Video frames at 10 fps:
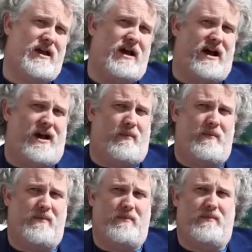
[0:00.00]

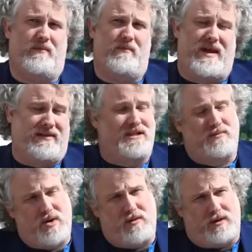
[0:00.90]
and that's a
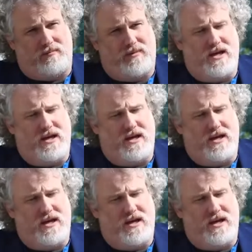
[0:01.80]
problem.